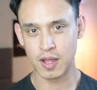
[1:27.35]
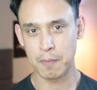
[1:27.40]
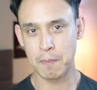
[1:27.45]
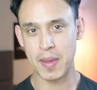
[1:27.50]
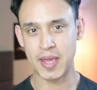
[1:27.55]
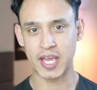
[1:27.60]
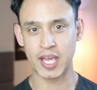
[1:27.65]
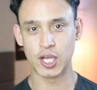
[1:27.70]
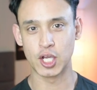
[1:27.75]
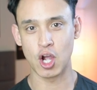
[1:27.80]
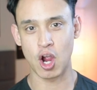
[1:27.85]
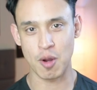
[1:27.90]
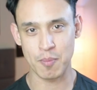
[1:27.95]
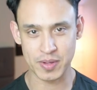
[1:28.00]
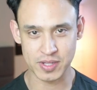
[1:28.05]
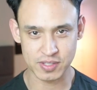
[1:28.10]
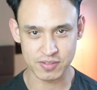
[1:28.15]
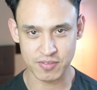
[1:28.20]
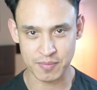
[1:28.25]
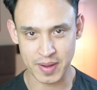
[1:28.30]
making
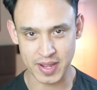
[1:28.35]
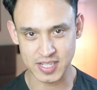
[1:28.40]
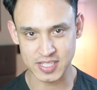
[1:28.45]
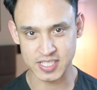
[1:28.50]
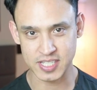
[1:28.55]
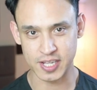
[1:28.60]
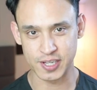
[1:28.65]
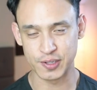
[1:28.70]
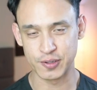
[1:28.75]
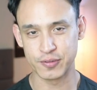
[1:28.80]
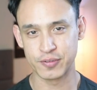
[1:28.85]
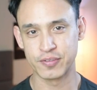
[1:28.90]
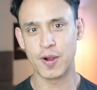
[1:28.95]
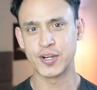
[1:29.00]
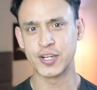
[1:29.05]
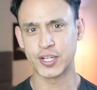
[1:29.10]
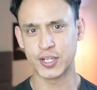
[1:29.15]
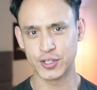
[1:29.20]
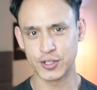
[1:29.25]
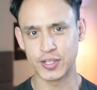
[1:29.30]
garments for myself,
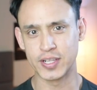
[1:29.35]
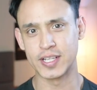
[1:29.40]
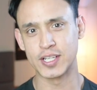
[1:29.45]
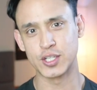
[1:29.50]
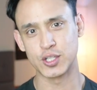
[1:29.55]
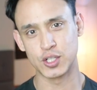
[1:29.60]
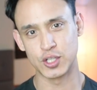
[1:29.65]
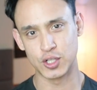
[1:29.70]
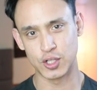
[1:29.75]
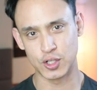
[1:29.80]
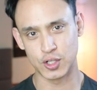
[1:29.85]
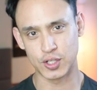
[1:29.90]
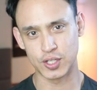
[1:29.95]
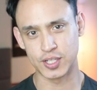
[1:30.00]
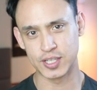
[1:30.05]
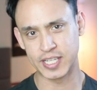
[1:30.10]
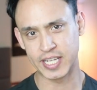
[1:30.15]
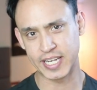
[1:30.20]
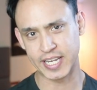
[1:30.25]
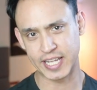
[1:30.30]
particularly
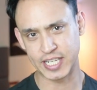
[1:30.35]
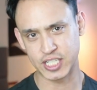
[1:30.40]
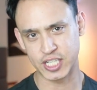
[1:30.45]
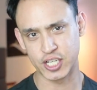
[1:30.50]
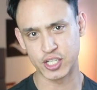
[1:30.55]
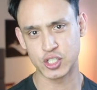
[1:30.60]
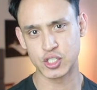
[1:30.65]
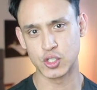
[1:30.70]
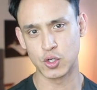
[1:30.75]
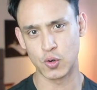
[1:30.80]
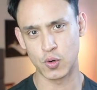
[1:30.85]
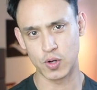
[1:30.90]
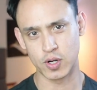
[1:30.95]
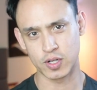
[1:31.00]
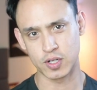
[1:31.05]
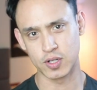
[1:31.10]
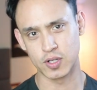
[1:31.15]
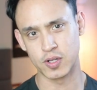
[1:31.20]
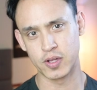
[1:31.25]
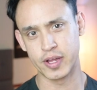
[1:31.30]
leading into
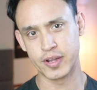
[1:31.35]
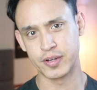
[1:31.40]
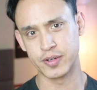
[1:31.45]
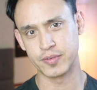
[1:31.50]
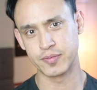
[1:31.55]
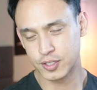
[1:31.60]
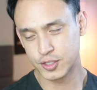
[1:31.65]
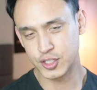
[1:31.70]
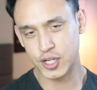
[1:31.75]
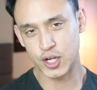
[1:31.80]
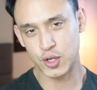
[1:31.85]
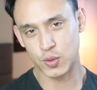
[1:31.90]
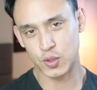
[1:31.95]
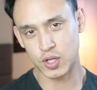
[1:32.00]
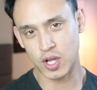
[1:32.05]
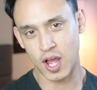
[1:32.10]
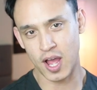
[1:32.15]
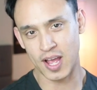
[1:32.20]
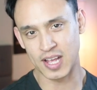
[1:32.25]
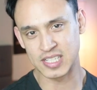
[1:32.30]
historical and general
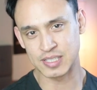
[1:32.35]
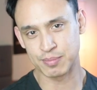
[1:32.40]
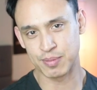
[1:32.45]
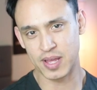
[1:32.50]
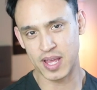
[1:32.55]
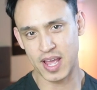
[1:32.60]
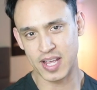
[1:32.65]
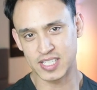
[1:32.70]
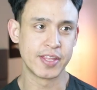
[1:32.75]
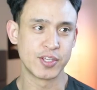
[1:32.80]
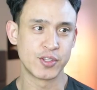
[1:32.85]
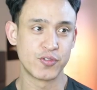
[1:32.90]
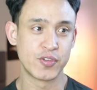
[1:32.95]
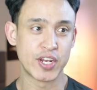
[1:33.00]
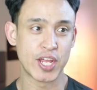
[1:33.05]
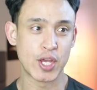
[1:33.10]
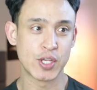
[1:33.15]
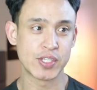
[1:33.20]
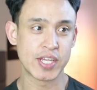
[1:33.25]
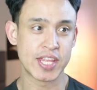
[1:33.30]
cosplay. These
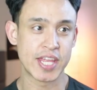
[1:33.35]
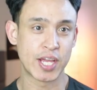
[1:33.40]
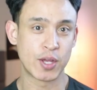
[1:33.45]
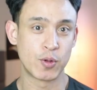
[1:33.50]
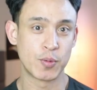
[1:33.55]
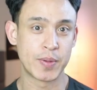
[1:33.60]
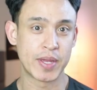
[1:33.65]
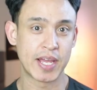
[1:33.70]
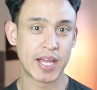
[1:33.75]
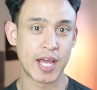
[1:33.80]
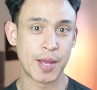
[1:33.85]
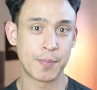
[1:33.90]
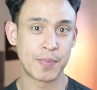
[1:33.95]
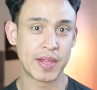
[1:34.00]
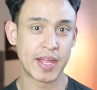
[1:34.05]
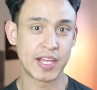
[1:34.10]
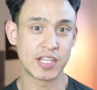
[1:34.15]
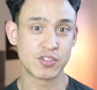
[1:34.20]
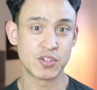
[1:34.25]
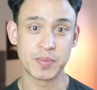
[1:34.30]
videos I think will be a
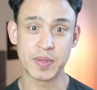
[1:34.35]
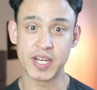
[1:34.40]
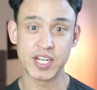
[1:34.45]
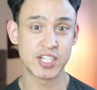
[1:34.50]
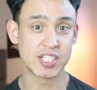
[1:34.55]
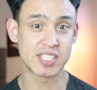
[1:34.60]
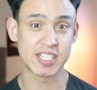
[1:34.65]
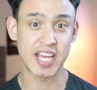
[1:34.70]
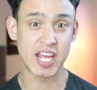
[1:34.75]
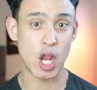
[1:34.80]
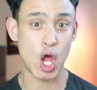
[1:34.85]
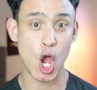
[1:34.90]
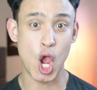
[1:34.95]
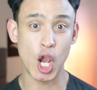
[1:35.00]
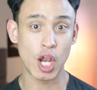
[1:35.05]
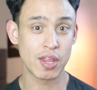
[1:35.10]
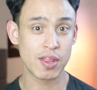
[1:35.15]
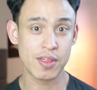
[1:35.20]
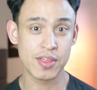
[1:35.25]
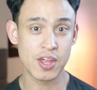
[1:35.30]
place for me to just get
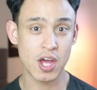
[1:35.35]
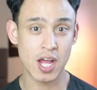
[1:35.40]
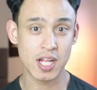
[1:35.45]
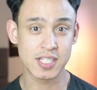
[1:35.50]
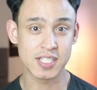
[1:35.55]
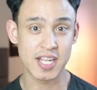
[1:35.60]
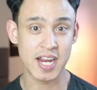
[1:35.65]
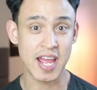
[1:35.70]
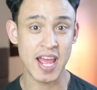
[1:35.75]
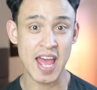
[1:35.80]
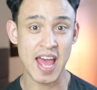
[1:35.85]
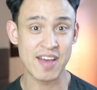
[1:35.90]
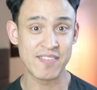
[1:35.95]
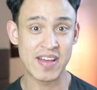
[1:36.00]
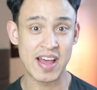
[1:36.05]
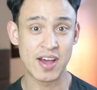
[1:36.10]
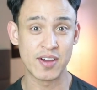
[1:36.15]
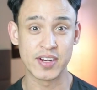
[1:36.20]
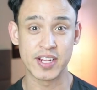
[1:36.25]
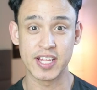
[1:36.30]
all of the thoughts that I have
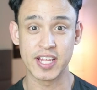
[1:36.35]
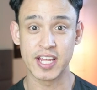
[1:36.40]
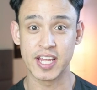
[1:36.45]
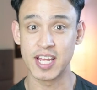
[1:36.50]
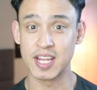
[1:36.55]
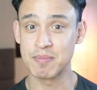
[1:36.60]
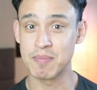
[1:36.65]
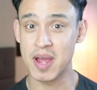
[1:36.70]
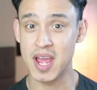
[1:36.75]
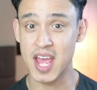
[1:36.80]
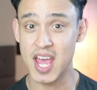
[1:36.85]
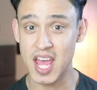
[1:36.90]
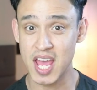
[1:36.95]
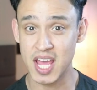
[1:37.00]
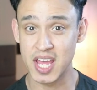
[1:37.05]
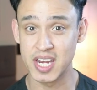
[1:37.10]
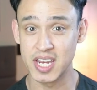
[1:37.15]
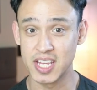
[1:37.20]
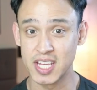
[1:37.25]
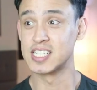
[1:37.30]
out in my
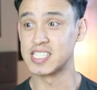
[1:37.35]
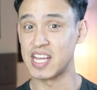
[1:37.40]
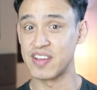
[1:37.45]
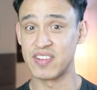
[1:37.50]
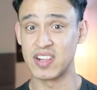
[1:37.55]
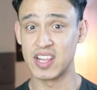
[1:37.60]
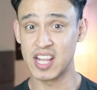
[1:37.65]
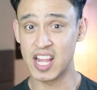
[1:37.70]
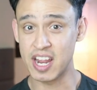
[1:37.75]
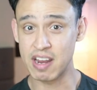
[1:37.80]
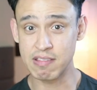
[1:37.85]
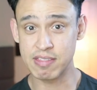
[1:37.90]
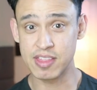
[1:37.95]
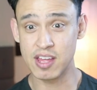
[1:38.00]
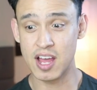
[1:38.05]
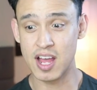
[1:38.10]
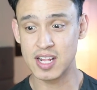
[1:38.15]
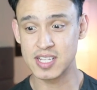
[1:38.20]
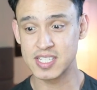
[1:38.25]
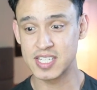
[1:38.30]
head, because I have a lot of
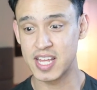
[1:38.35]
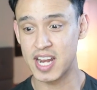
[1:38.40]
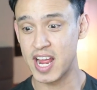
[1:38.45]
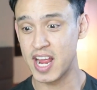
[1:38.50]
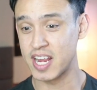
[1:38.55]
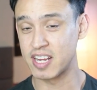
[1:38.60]
thoughts that